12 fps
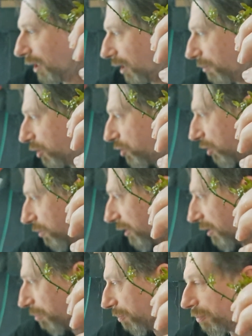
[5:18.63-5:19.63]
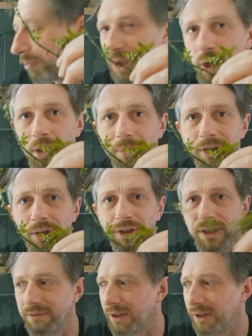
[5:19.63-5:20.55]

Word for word: I'm not sure that Bacopa does it.